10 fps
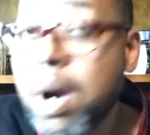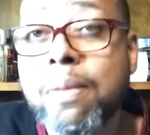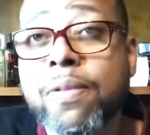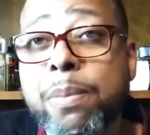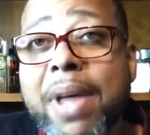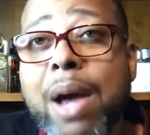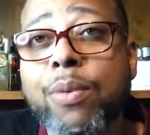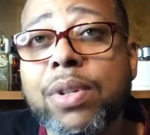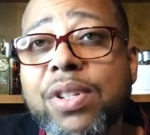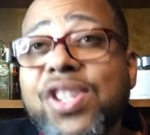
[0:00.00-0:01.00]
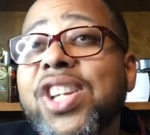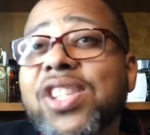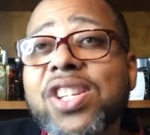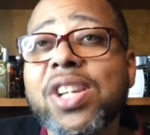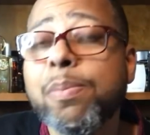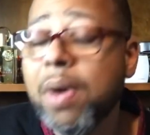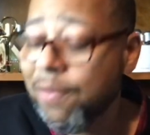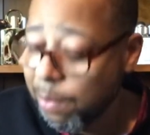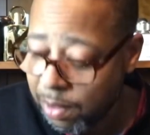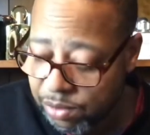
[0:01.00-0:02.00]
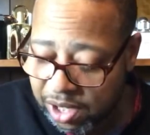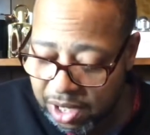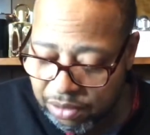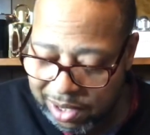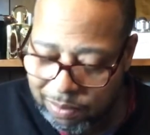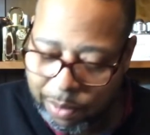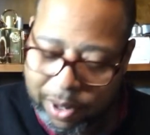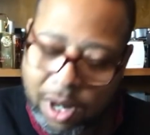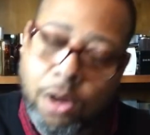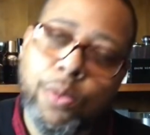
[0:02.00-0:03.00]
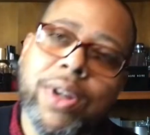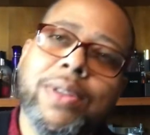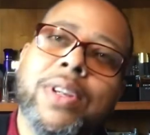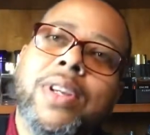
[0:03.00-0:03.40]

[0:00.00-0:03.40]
up from that one, just a step up from Gucci Guilty, what would I go with?